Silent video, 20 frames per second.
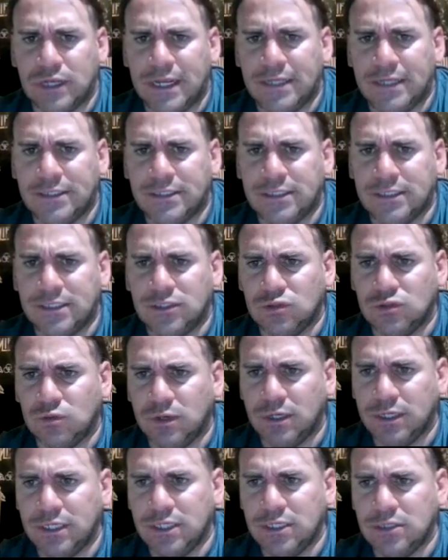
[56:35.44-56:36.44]
18,
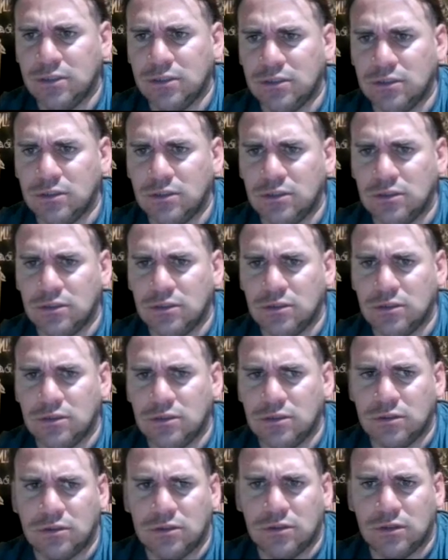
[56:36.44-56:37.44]
20.
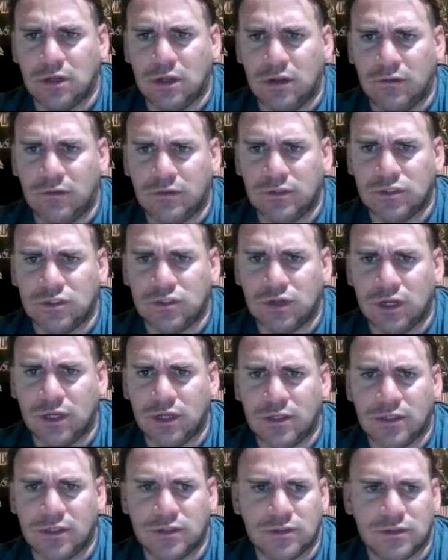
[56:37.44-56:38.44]
All right, let's
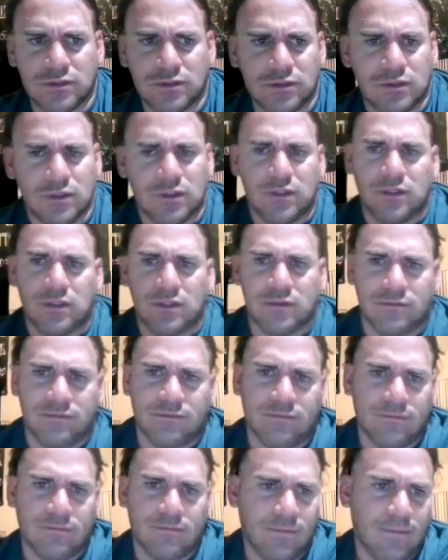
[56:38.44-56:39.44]
try this.
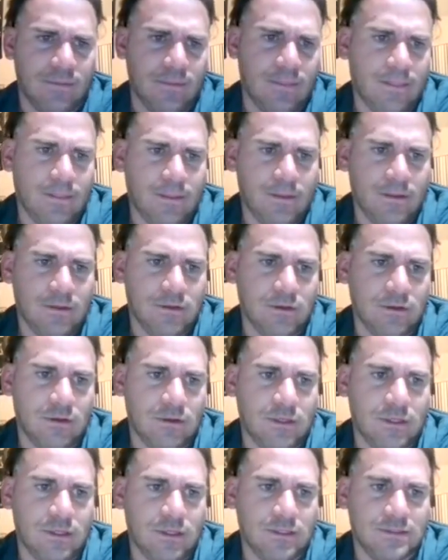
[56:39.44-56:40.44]

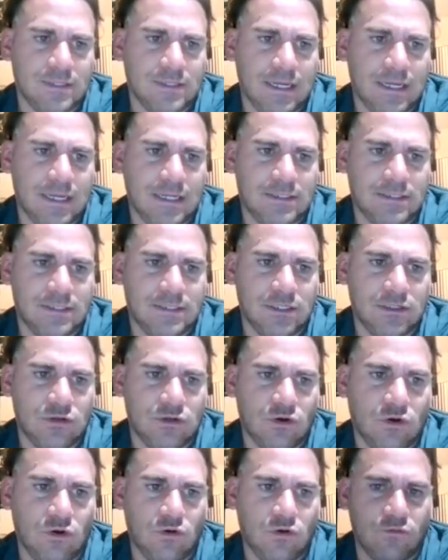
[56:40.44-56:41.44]
Is
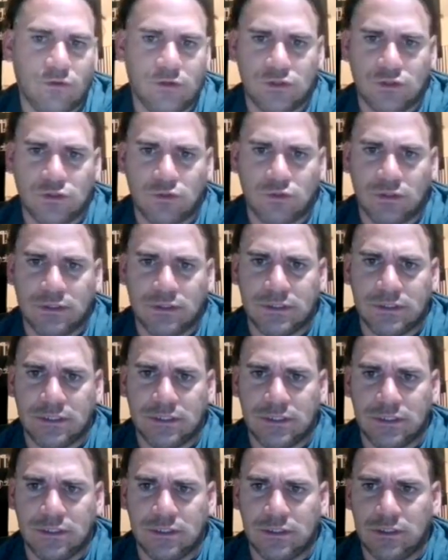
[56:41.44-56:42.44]
18 over
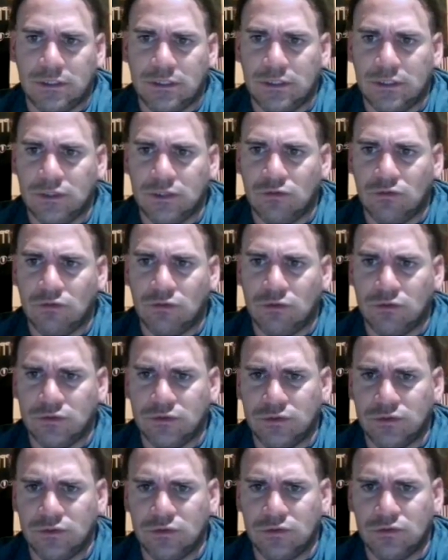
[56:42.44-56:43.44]
20 equal
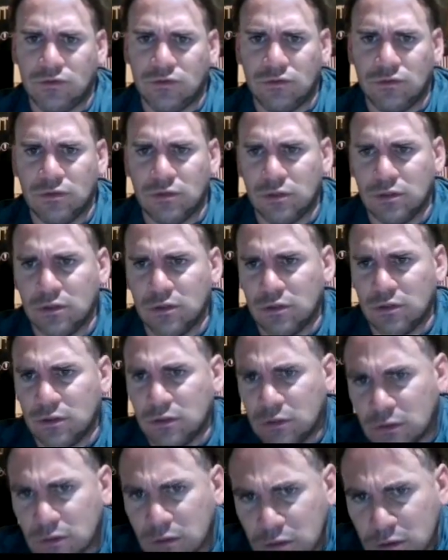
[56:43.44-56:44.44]
to
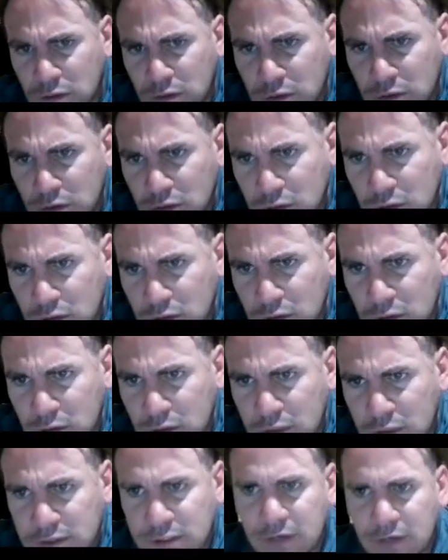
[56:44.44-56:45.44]

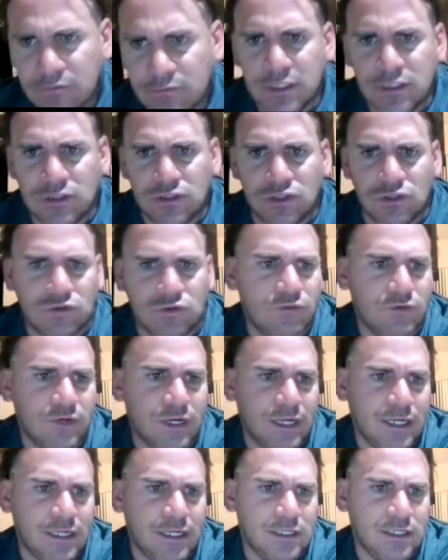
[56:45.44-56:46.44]
72
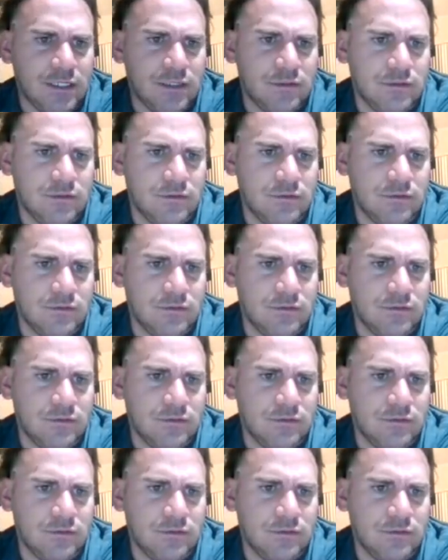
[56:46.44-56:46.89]
over 80?